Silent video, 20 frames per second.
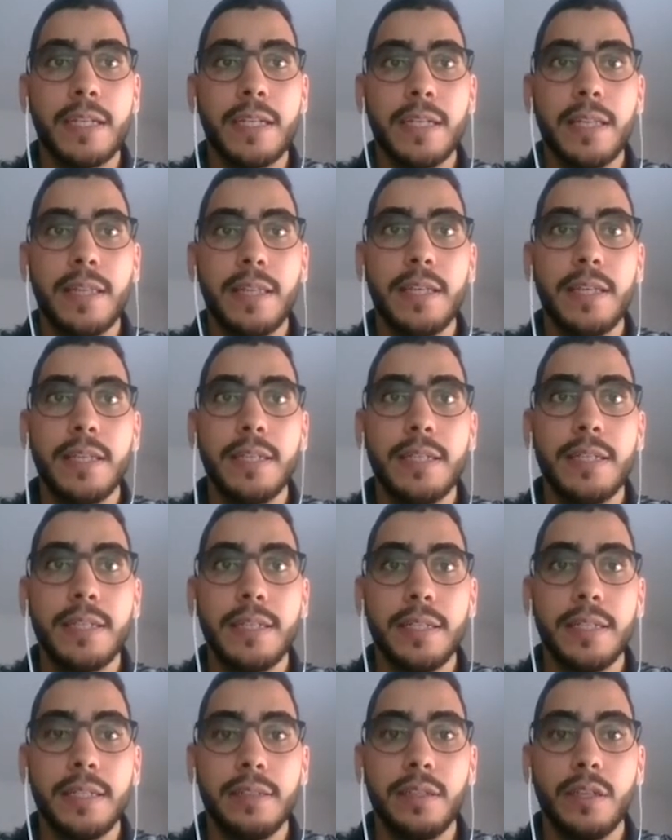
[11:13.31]

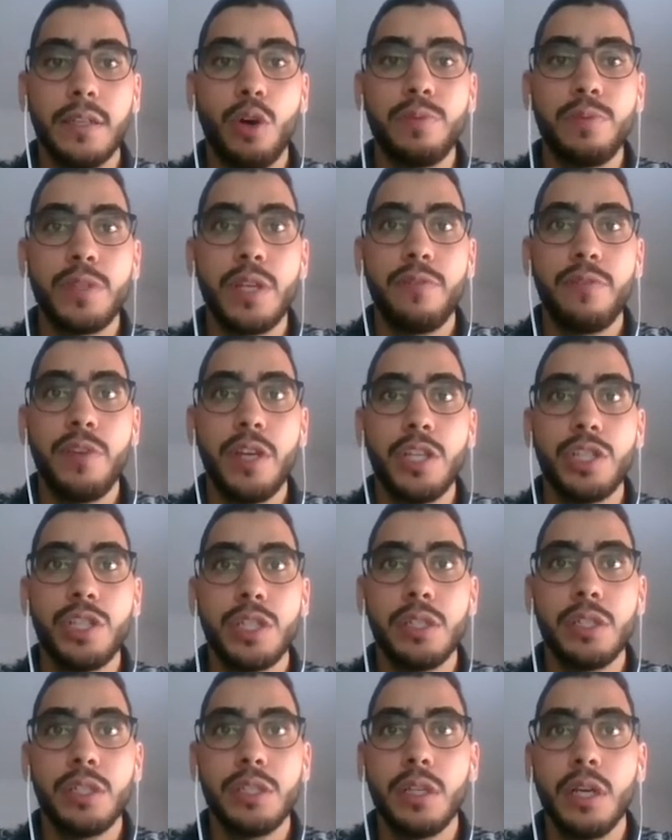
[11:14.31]
the
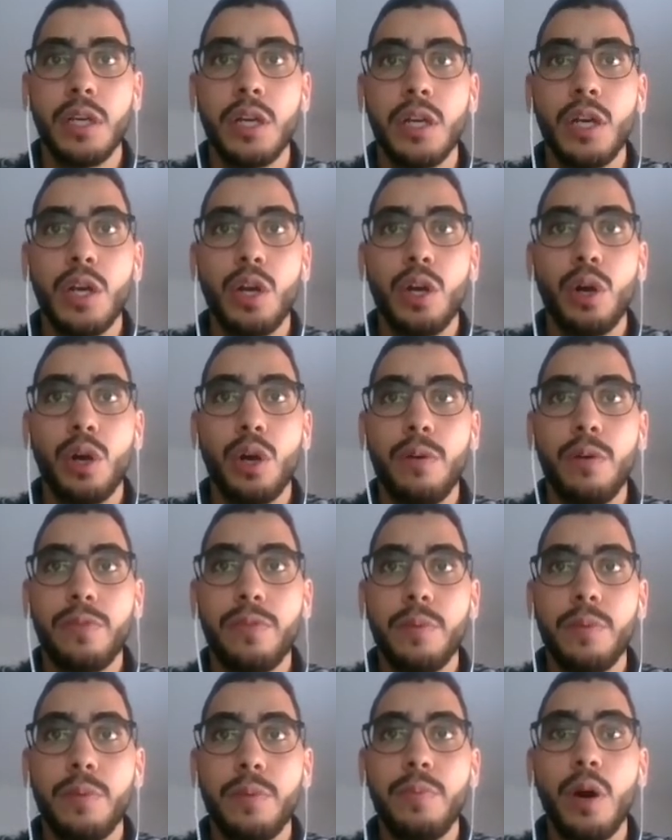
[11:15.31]
observations of
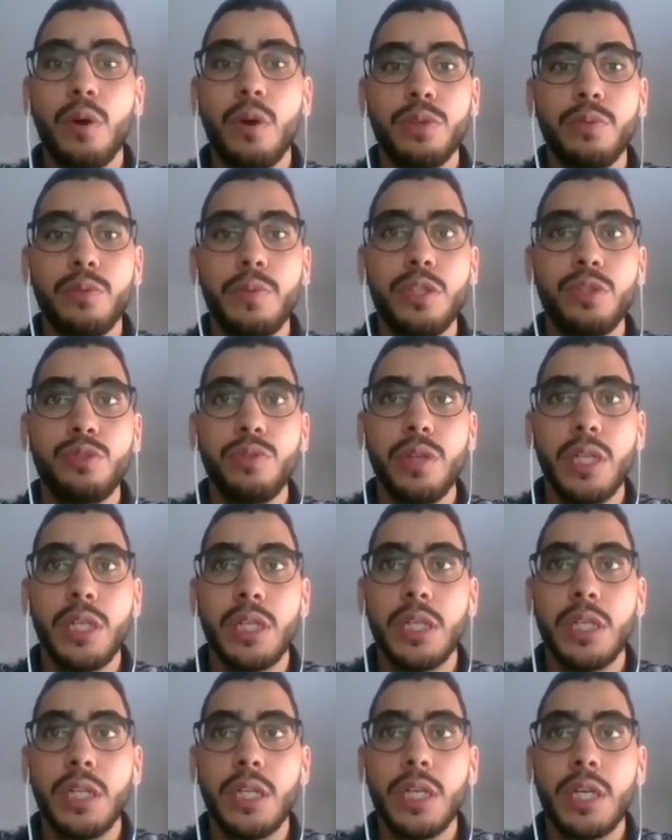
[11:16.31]
the bond between
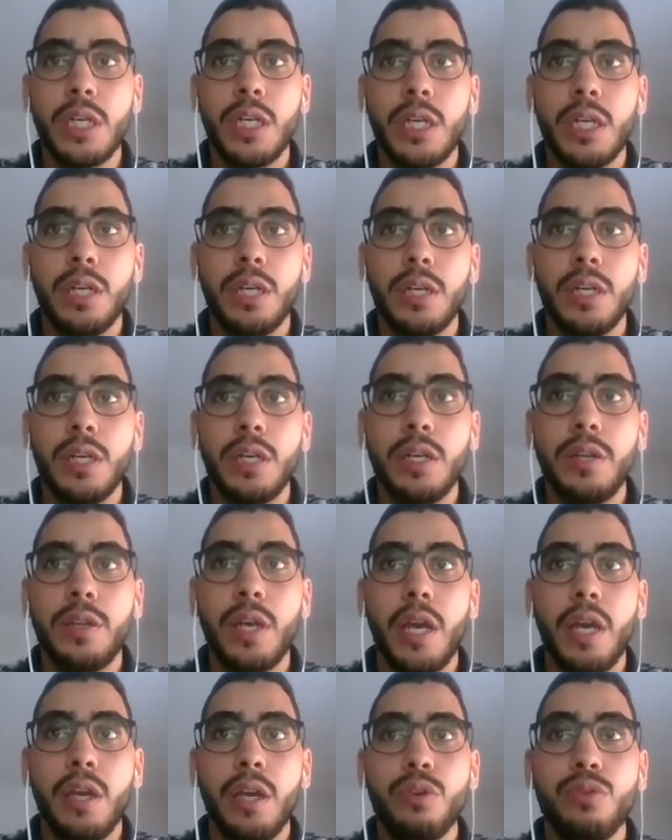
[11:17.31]

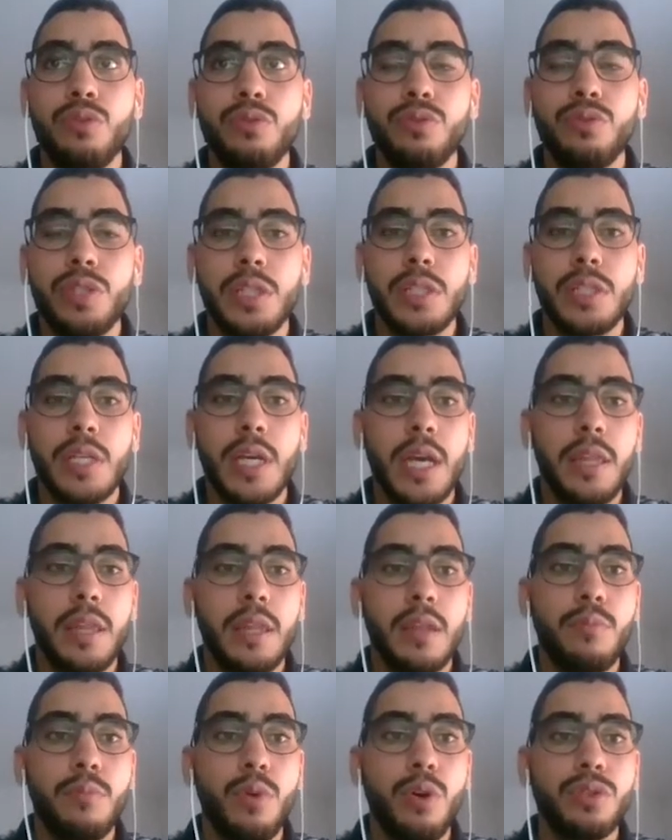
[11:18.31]
the inclusions and
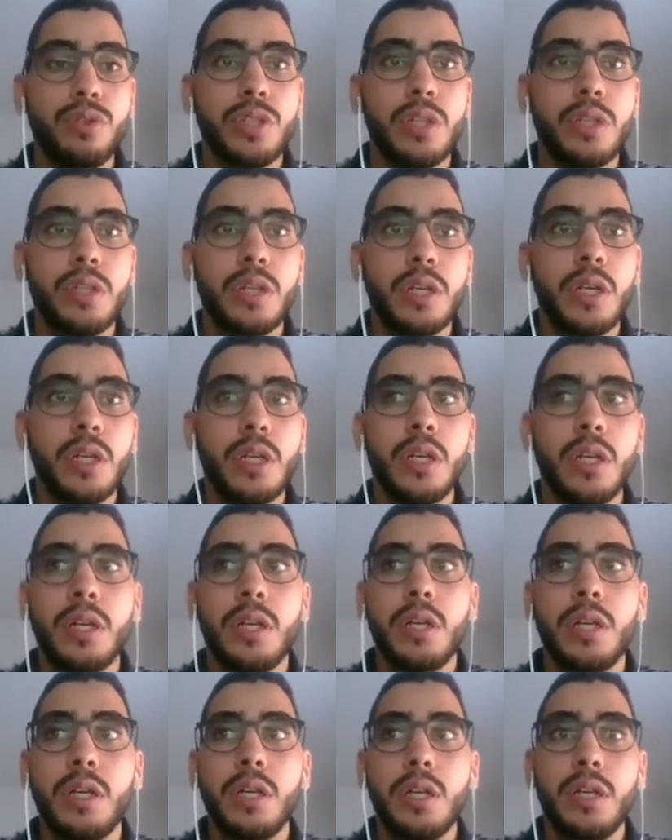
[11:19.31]
the mortar
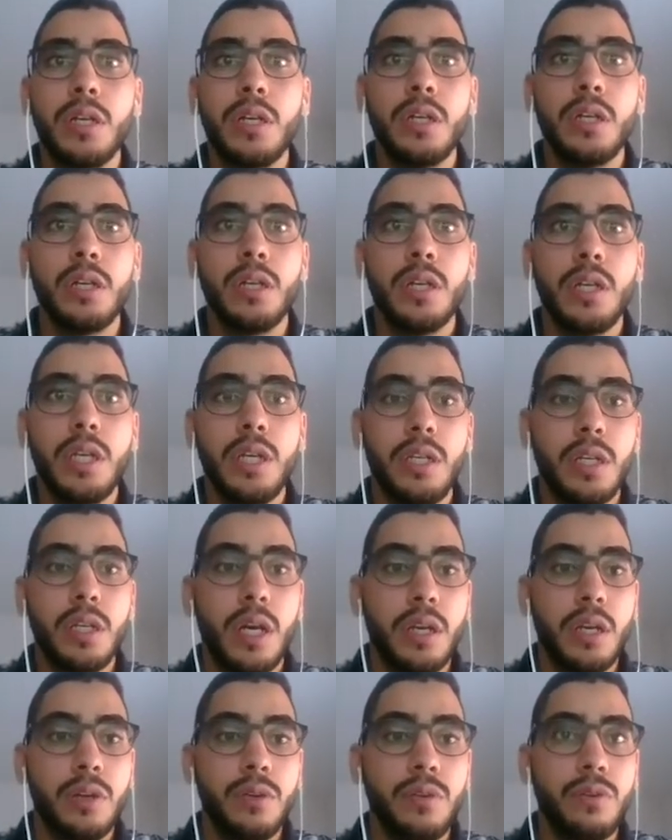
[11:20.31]
in
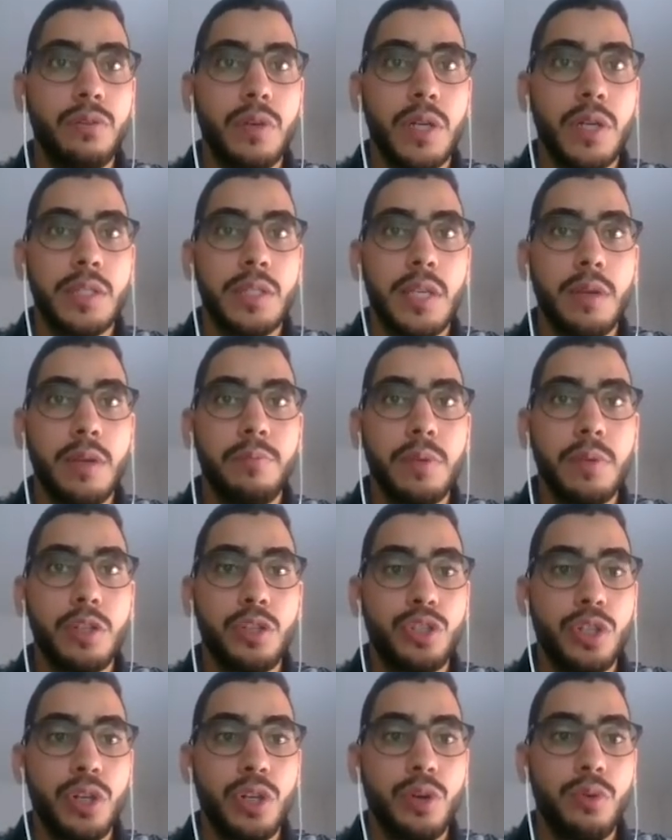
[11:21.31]
a concrete sample
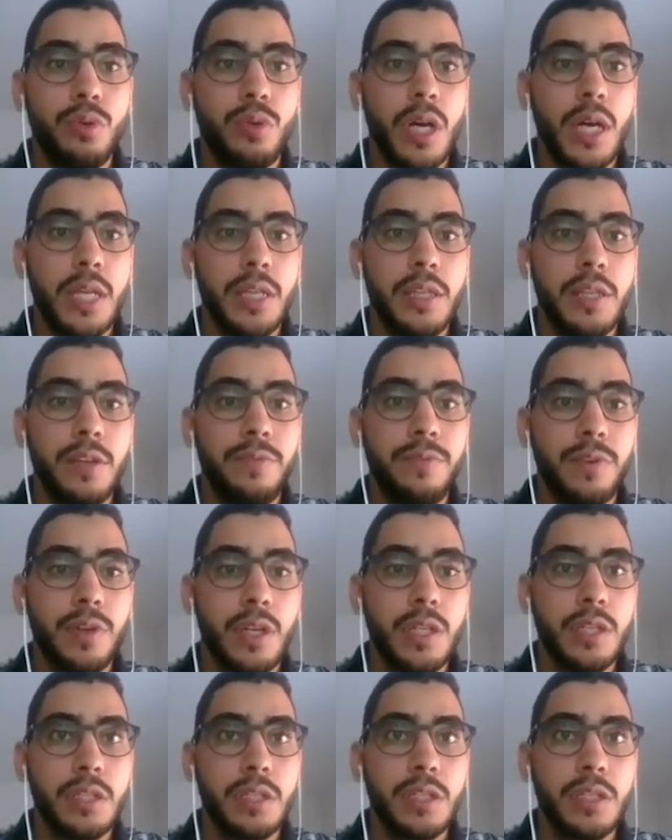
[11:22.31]
show a
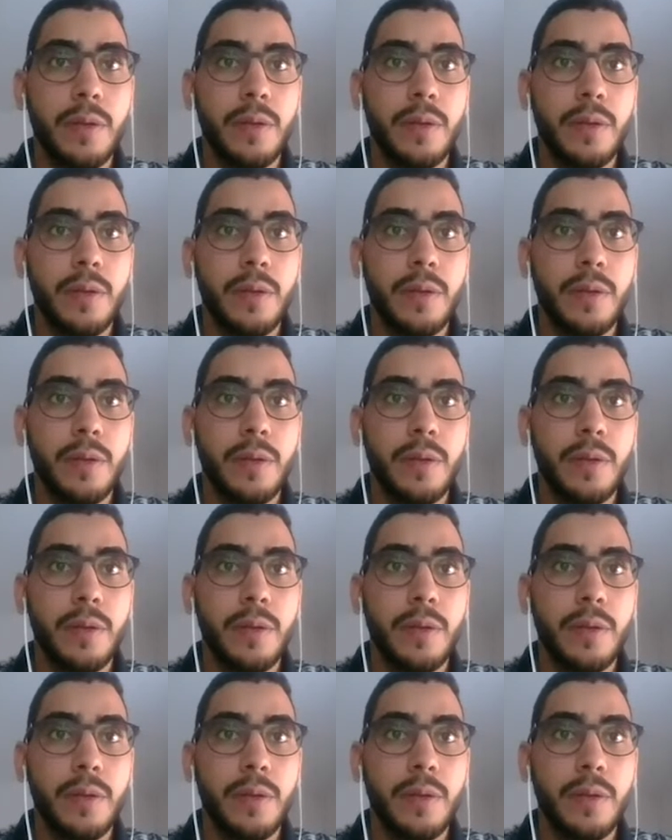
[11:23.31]
difference